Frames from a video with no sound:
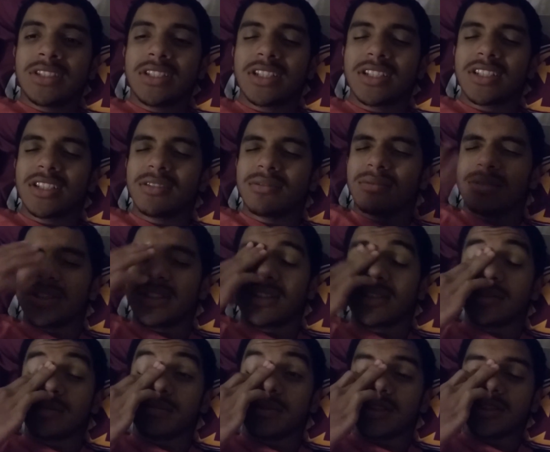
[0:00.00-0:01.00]
Yeah, I didn't
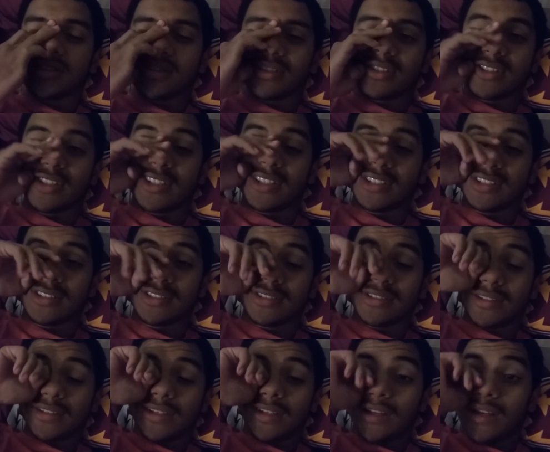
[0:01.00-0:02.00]
really do much today.
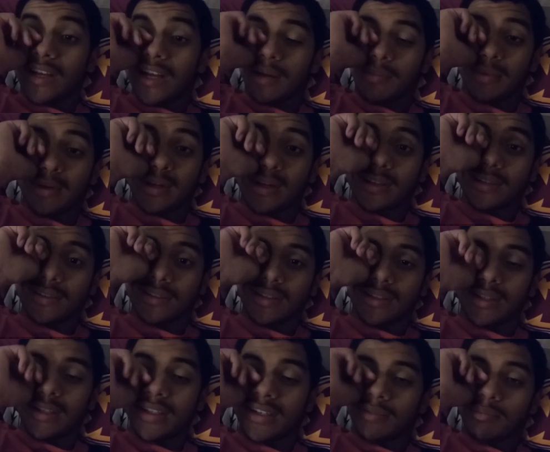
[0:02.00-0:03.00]
I mean,
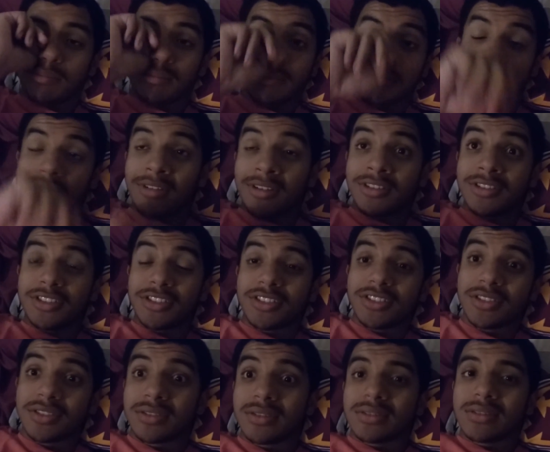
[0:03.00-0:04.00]
actually, I did a
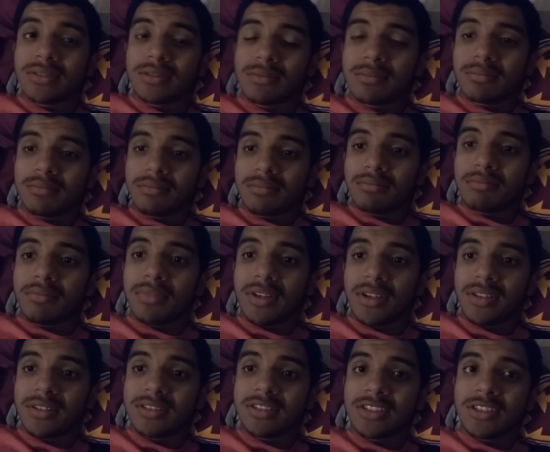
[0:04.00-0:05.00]
bunch,
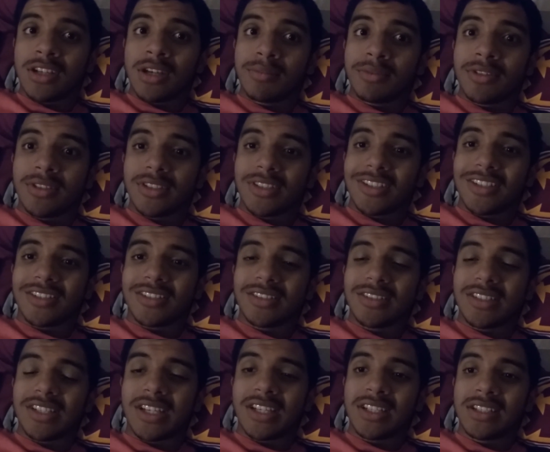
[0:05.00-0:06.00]
but job
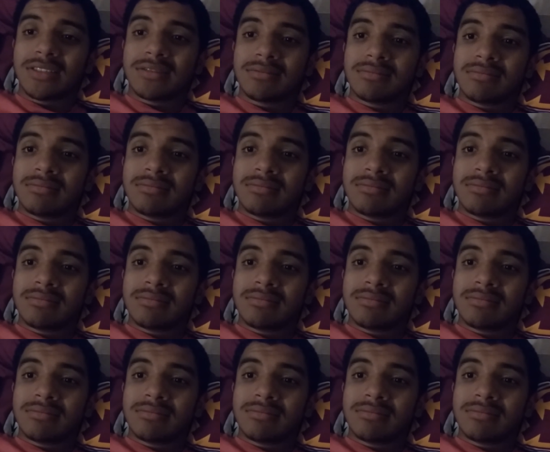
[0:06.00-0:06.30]
orientation, yeah,